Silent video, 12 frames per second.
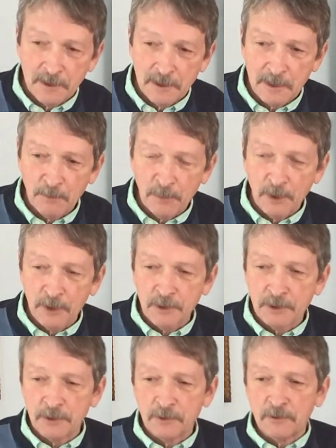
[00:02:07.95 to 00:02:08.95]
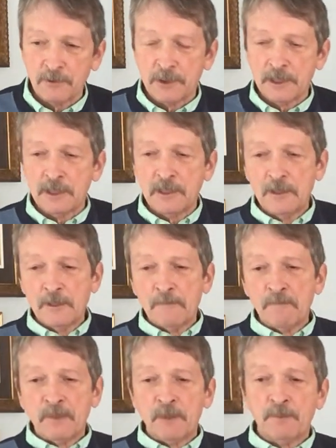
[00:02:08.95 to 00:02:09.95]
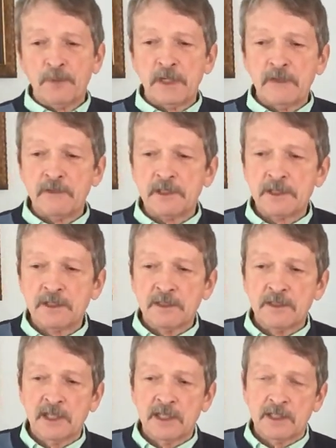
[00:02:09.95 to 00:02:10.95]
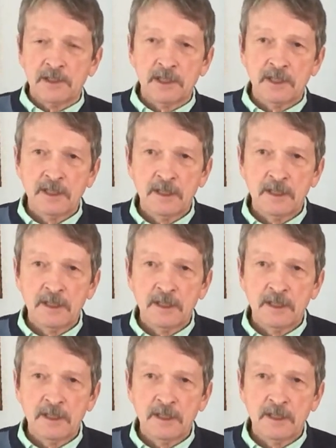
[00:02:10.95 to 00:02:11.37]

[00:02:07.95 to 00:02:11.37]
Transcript: It belonged to the previous tenant.